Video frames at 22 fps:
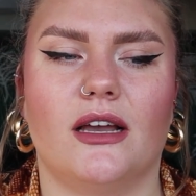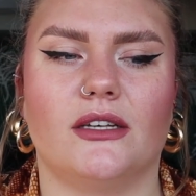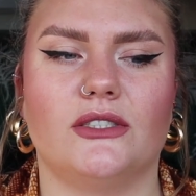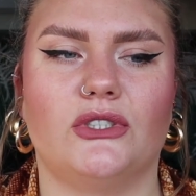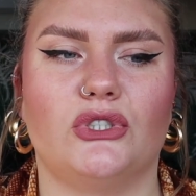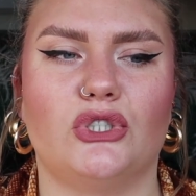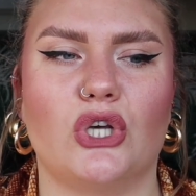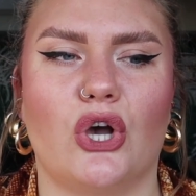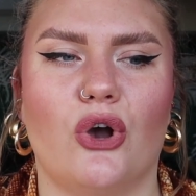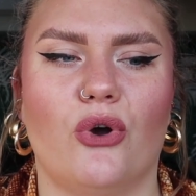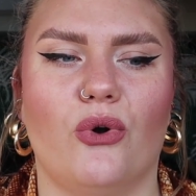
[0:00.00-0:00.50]

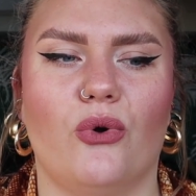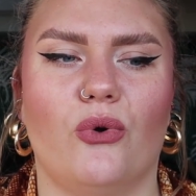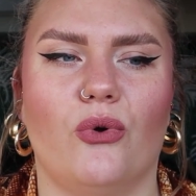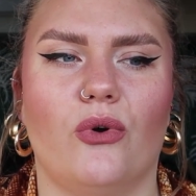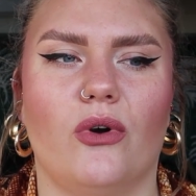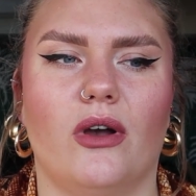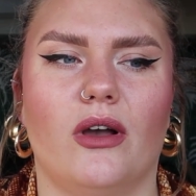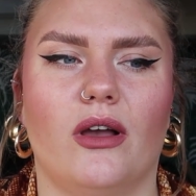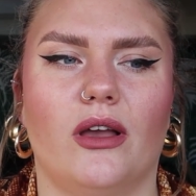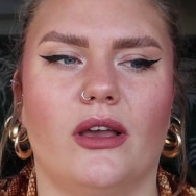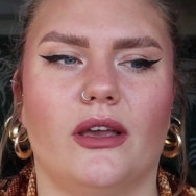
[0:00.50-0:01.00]

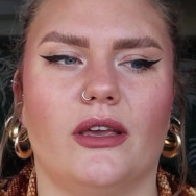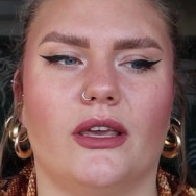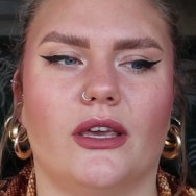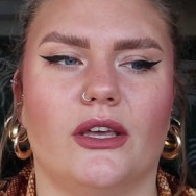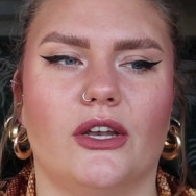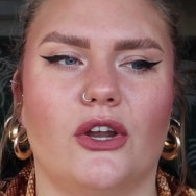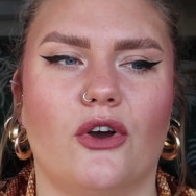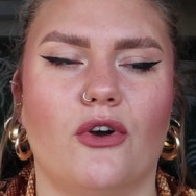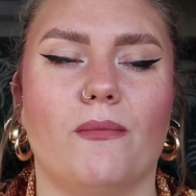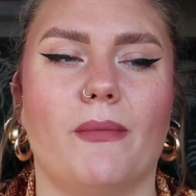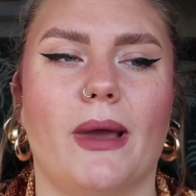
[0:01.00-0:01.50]
So,
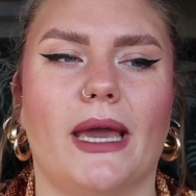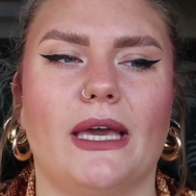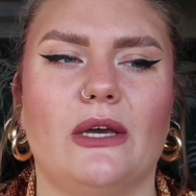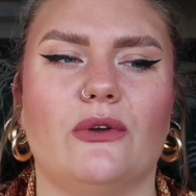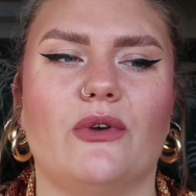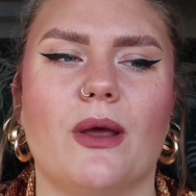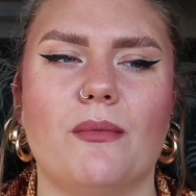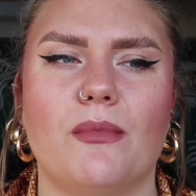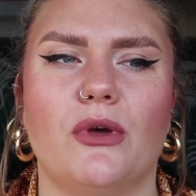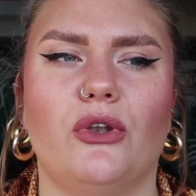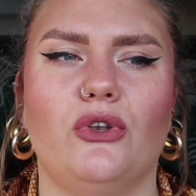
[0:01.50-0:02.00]
you know, my
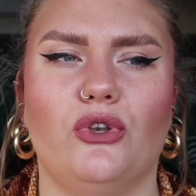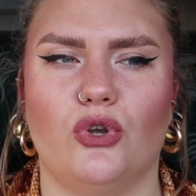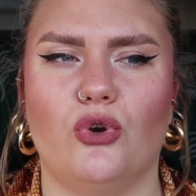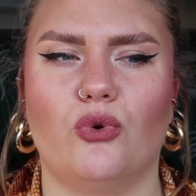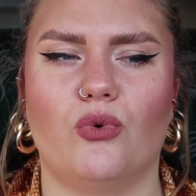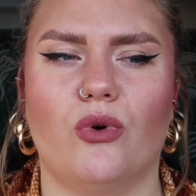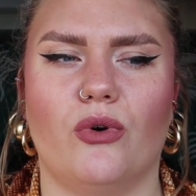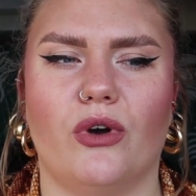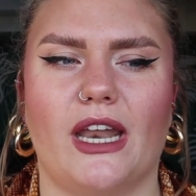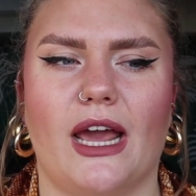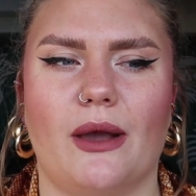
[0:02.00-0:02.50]
grandma
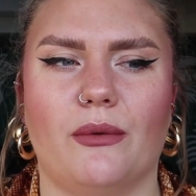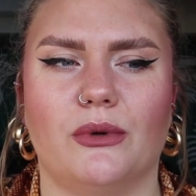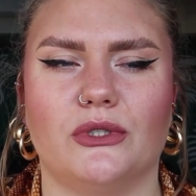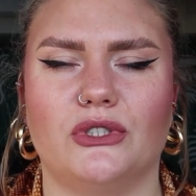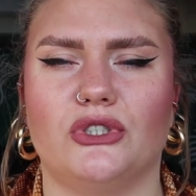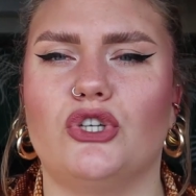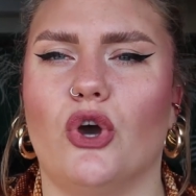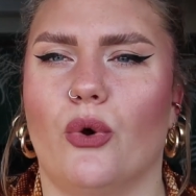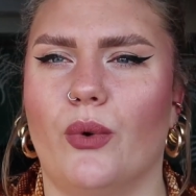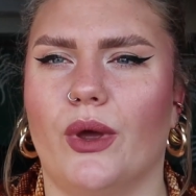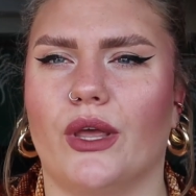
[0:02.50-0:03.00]
knew what I
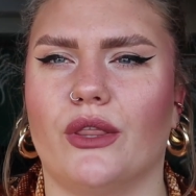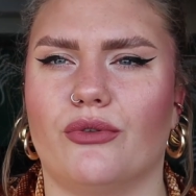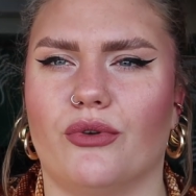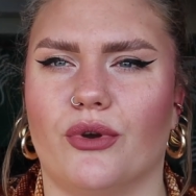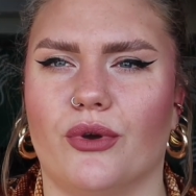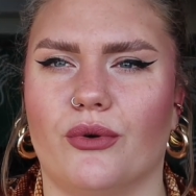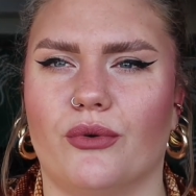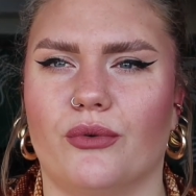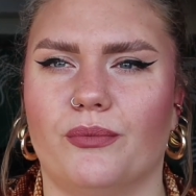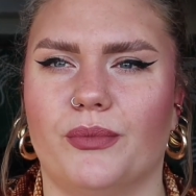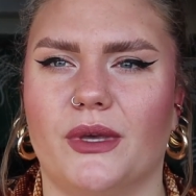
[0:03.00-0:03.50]
was going
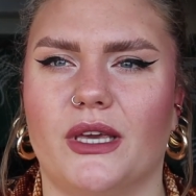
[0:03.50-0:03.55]
through,